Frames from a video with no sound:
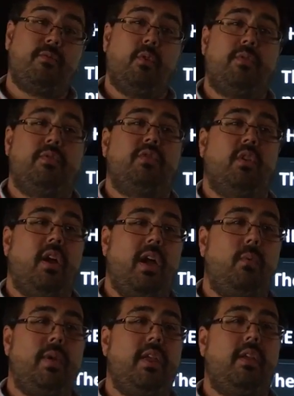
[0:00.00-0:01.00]
4th of
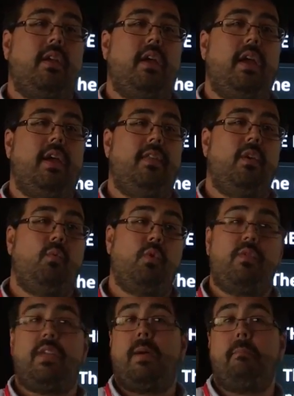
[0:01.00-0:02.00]
July week, and there
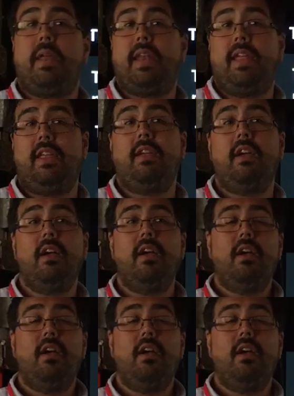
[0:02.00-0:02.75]
weren't that many